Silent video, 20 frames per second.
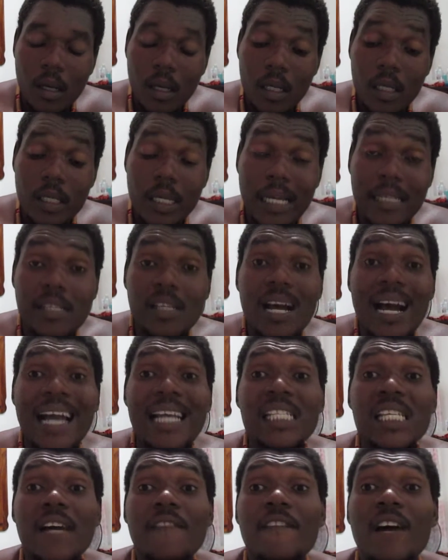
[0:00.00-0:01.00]
Yes, so
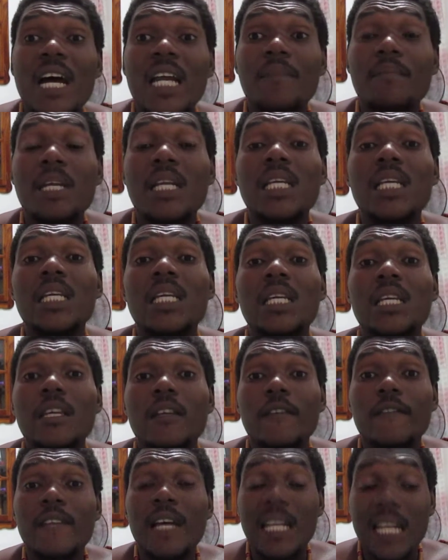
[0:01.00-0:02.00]
Ijavan
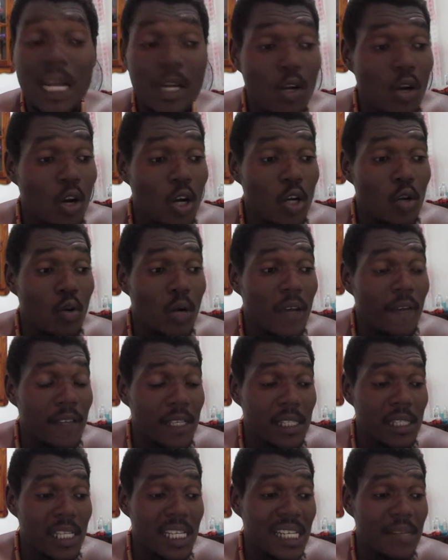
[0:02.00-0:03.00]
believed, and I don't know if he
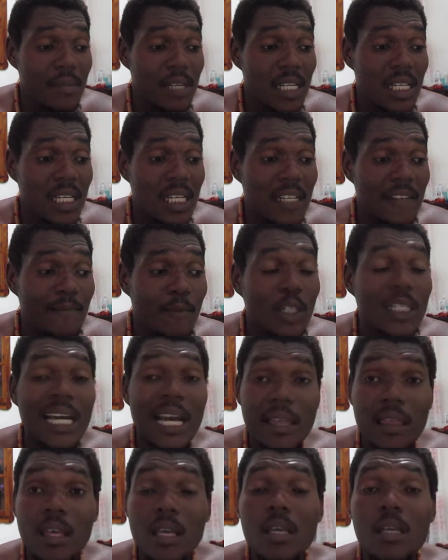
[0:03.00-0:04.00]
still believes, but
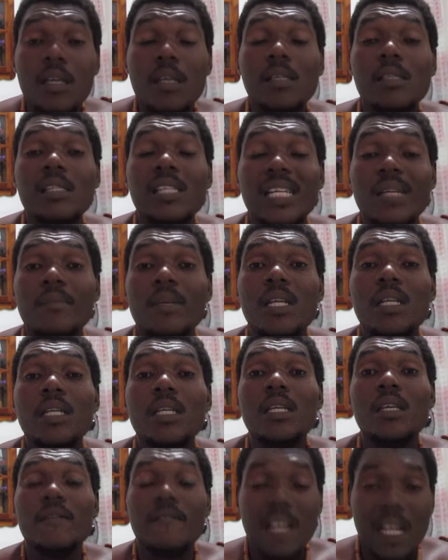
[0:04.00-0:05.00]
I think he still
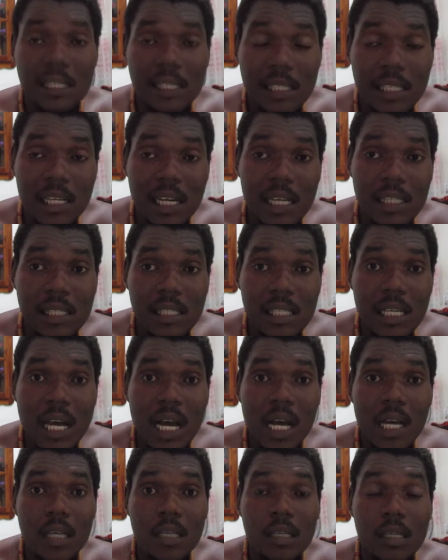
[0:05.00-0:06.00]
believes that
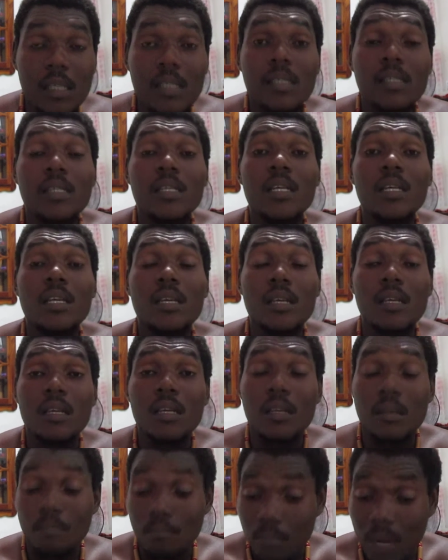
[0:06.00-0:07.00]
Selassie is the
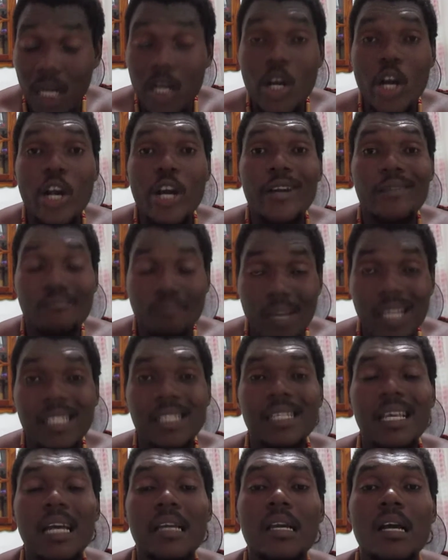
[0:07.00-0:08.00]
modern
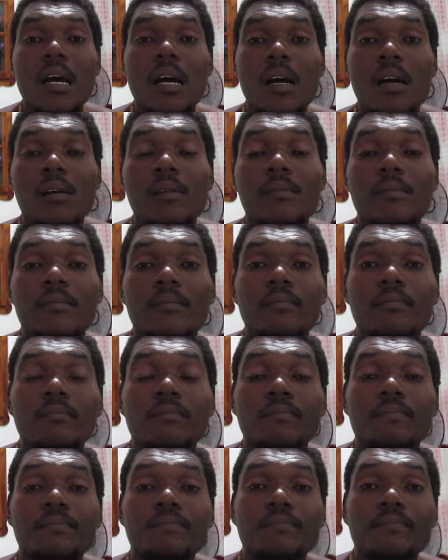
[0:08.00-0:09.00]
Messiah.
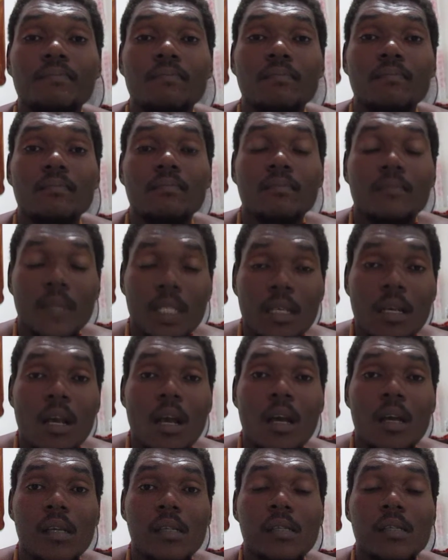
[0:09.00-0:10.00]

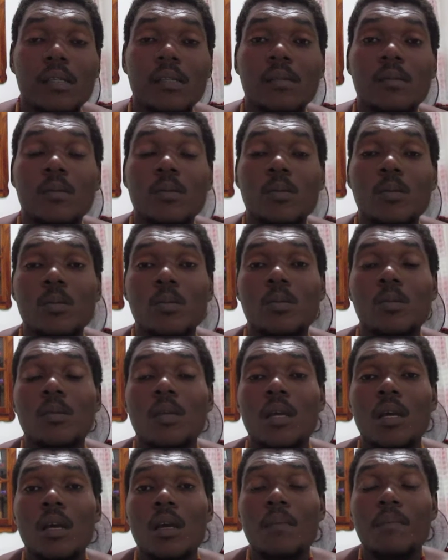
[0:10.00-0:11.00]
Yes.
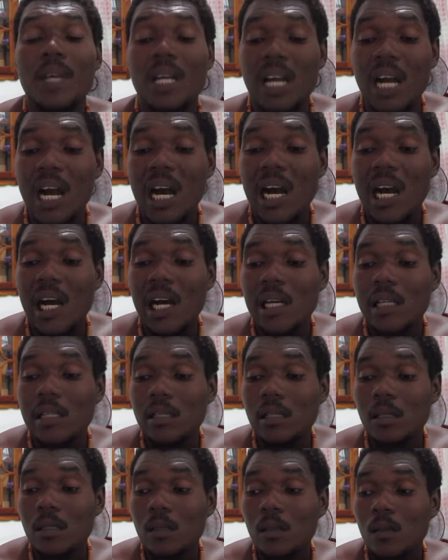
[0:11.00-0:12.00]

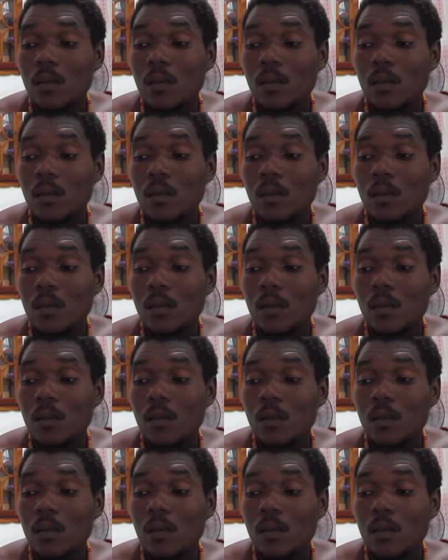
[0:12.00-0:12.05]
Because